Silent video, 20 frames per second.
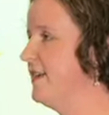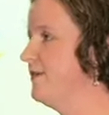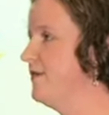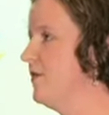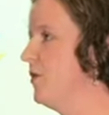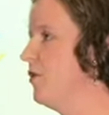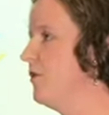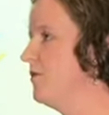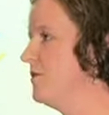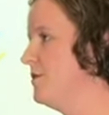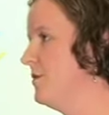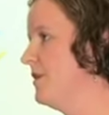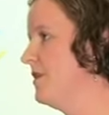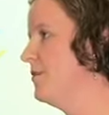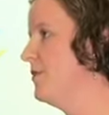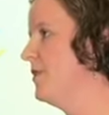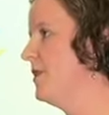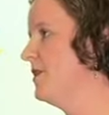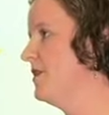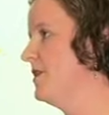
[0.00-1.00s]
get involved when
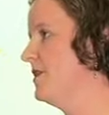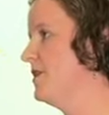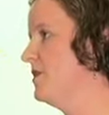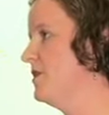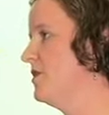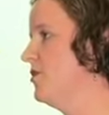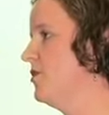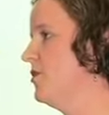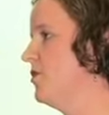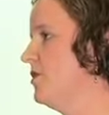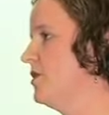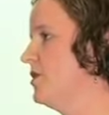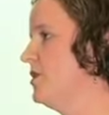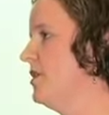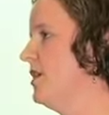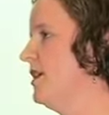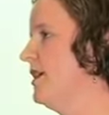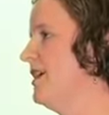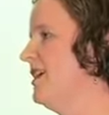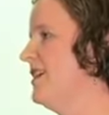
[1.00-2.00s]
the person's got
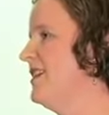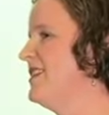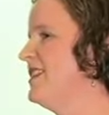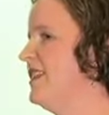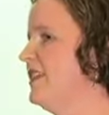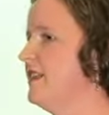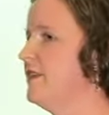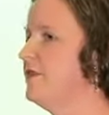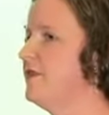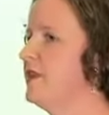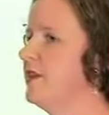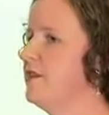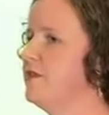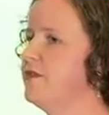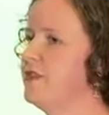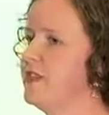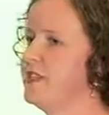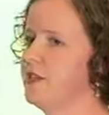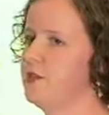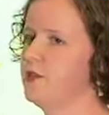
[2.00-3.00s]
significant
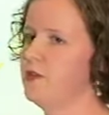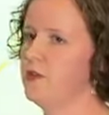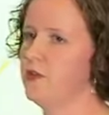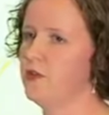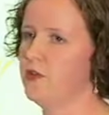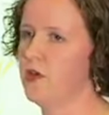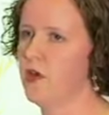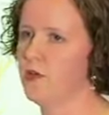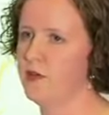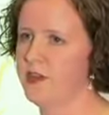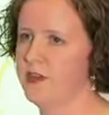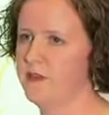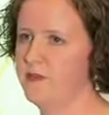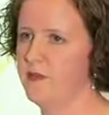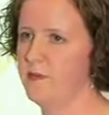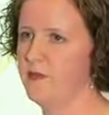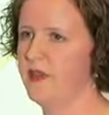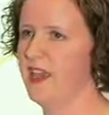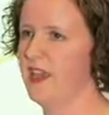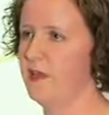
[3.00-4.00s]
physical or cognitive
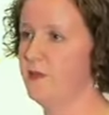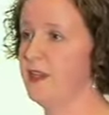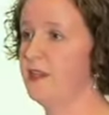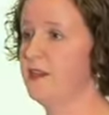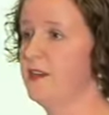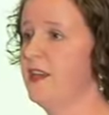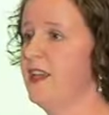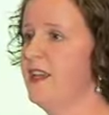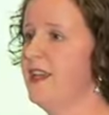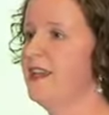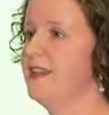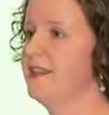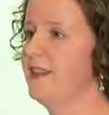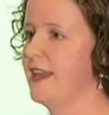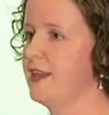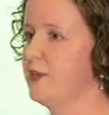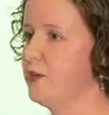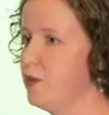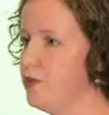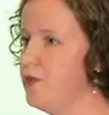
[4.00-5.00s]
impairment
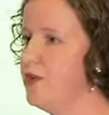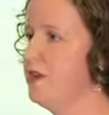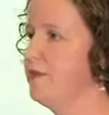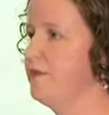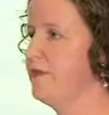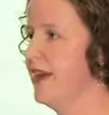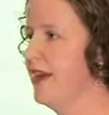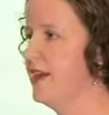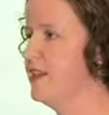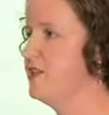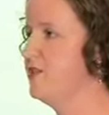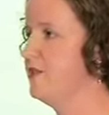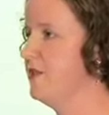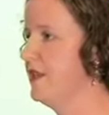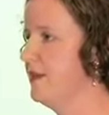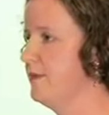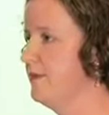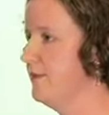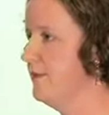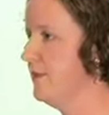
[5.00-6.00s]
that could impact on
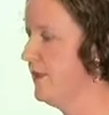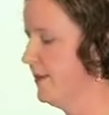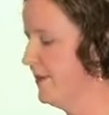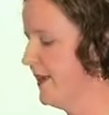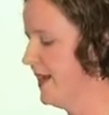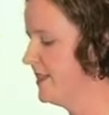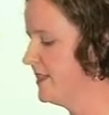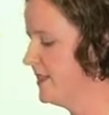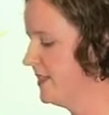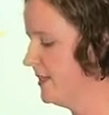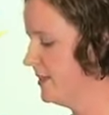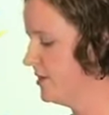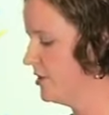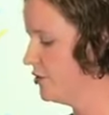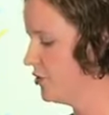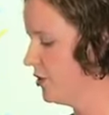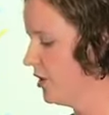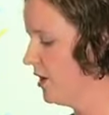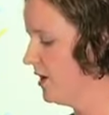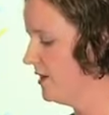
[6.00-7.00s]
their capacity to
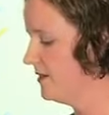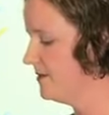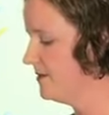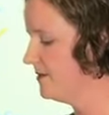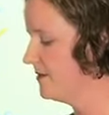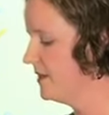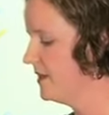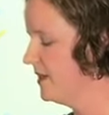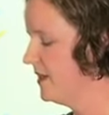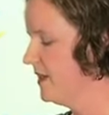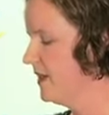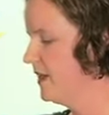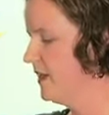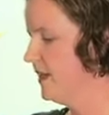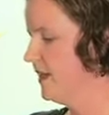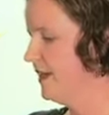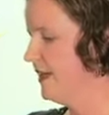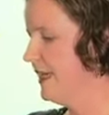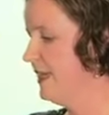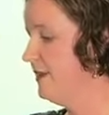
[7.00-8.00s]
drive.
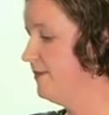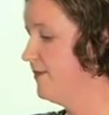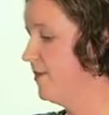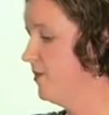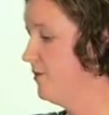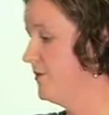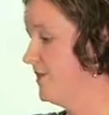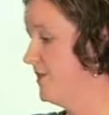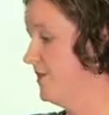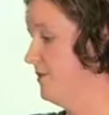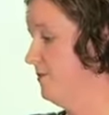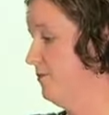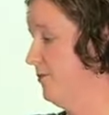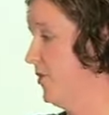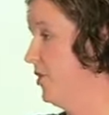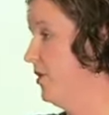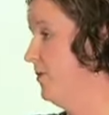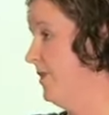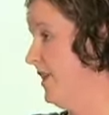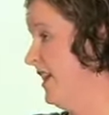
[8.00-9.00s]
It involves a
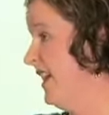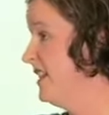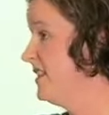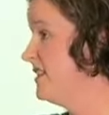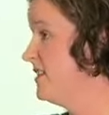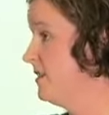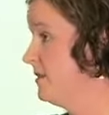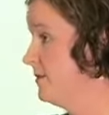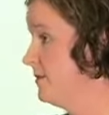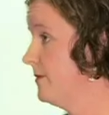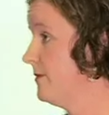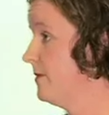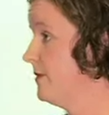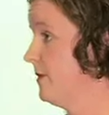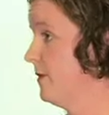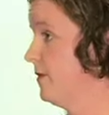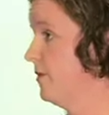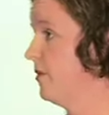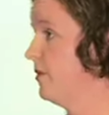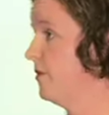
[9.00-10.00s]
comprehensive
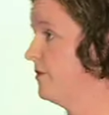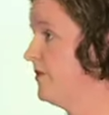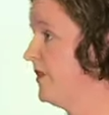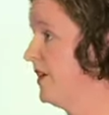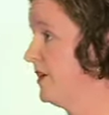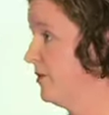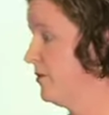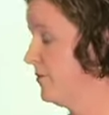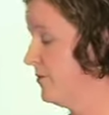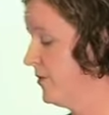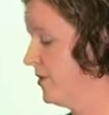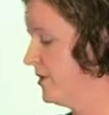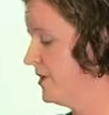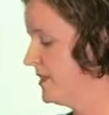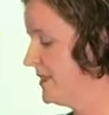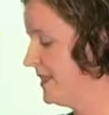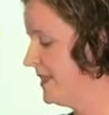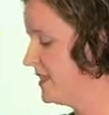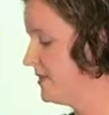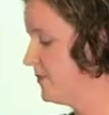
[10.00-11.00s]
off and on-road
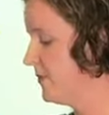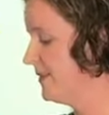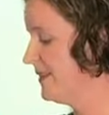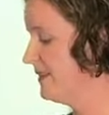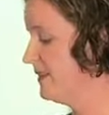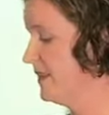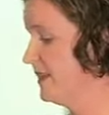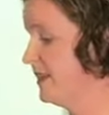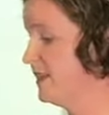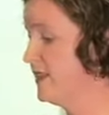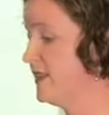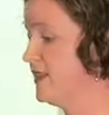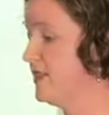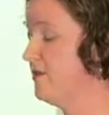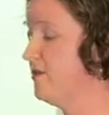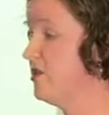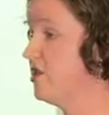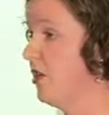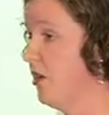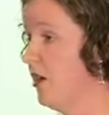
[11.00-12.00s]
assessment
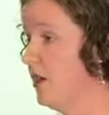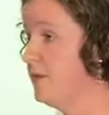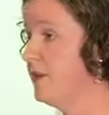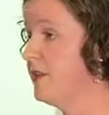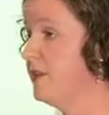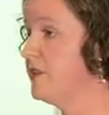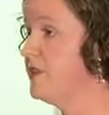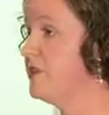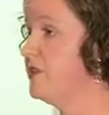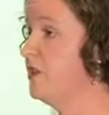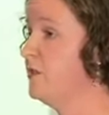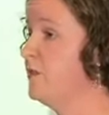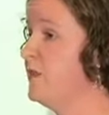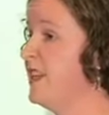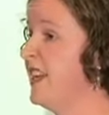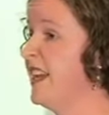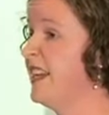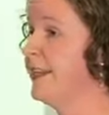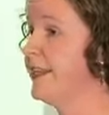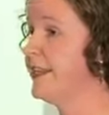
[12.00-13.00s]
that's
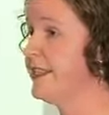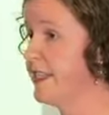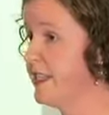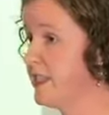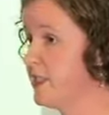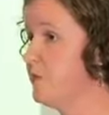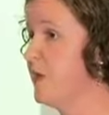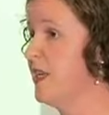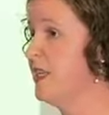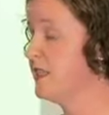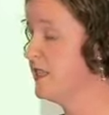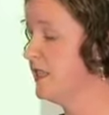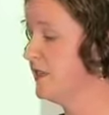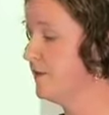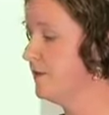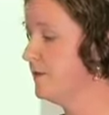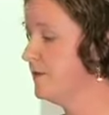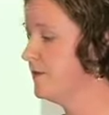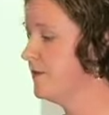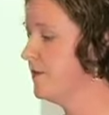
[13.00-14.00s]
time-consuming and it's
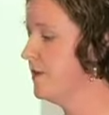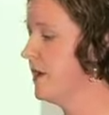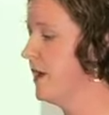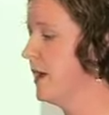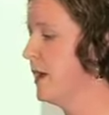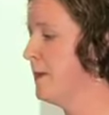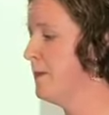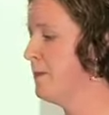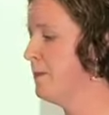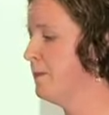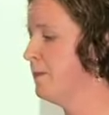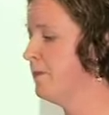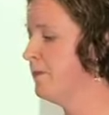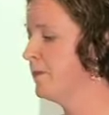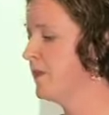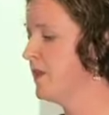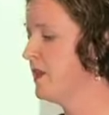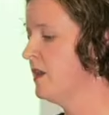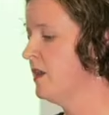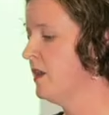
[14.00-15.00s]
expensive.
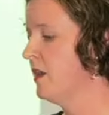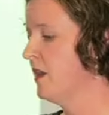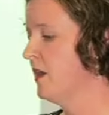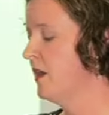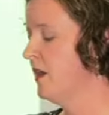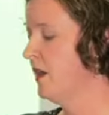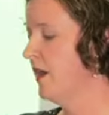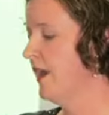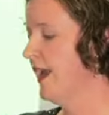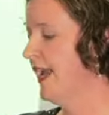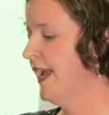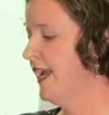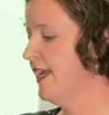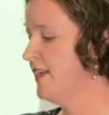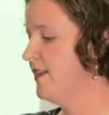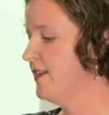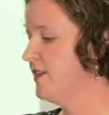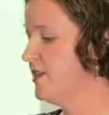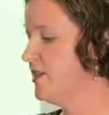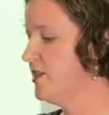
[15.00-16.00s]

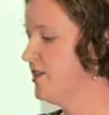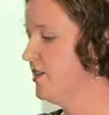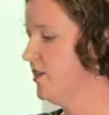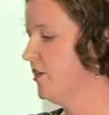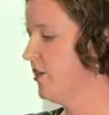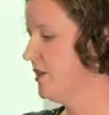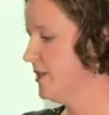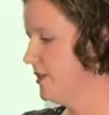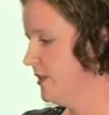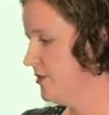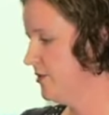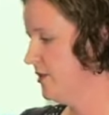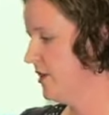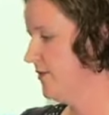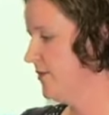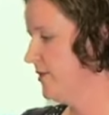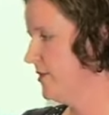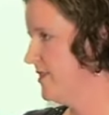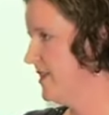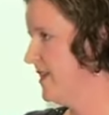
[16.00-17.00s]
And OT
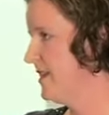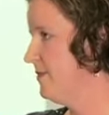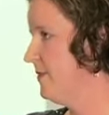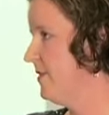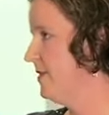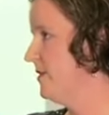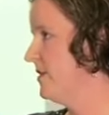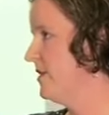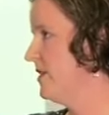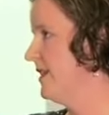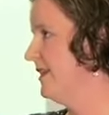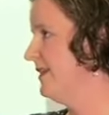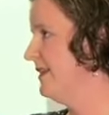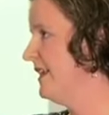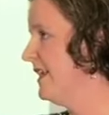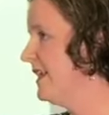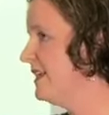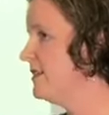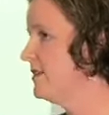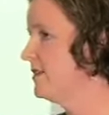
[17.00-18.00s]
driver assessments at
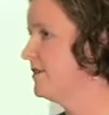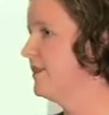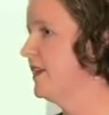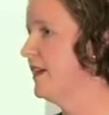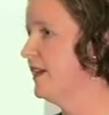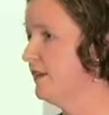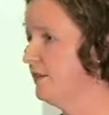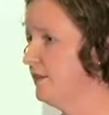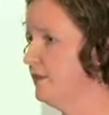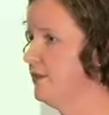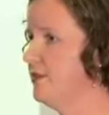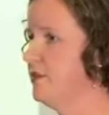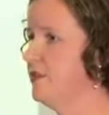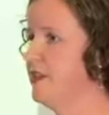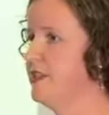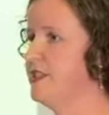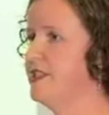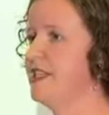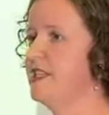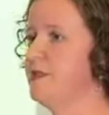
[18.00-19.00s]
the end of that
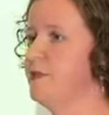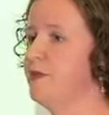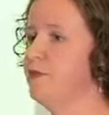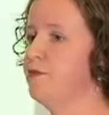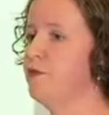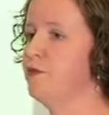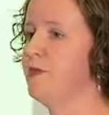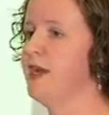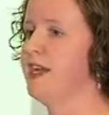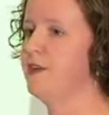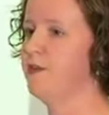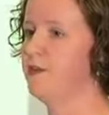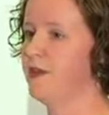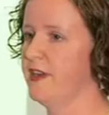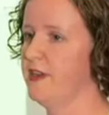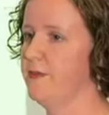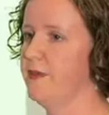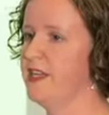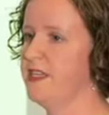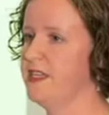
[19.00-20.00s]
assessment will make
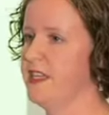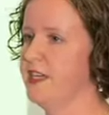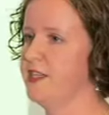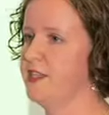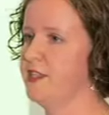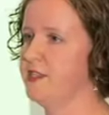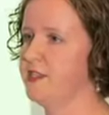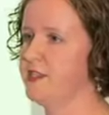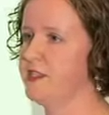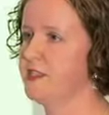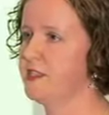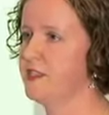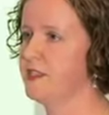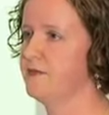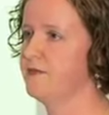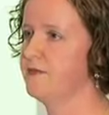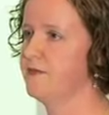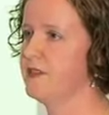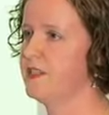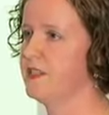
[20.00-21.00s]
recommendations
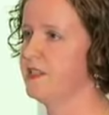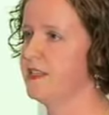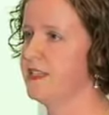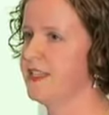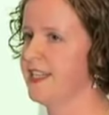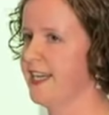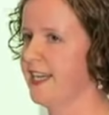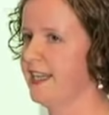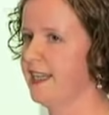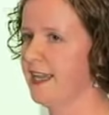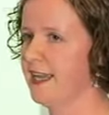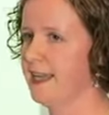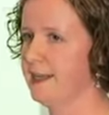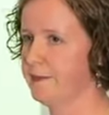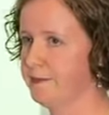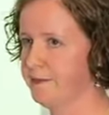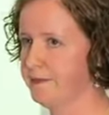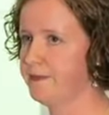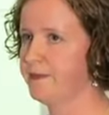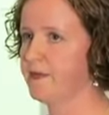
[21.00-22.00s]
to the
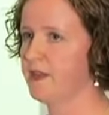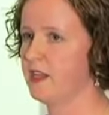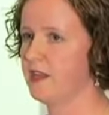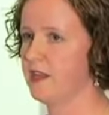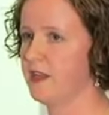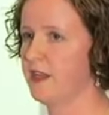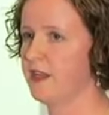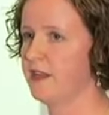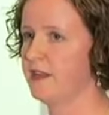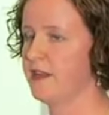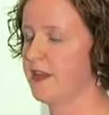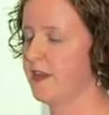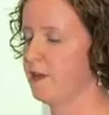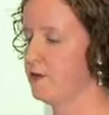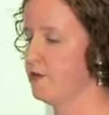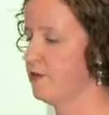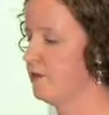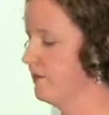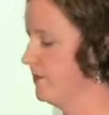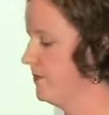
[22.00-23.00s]
DLA and
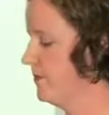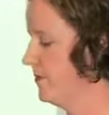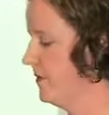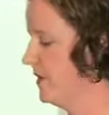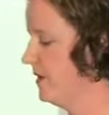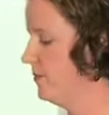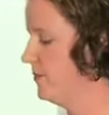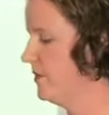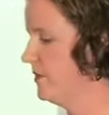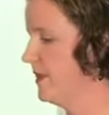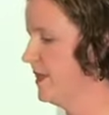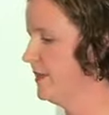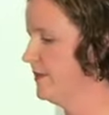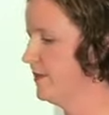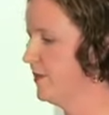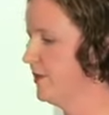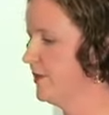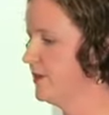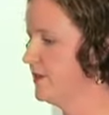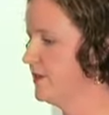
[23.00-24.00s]
they'll implement
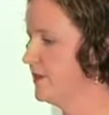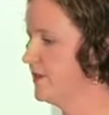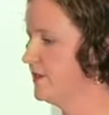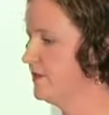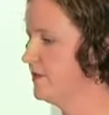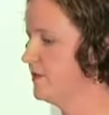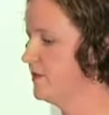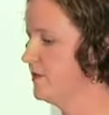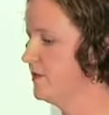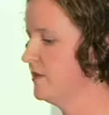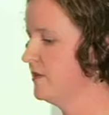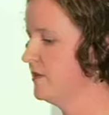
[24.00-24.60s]
those.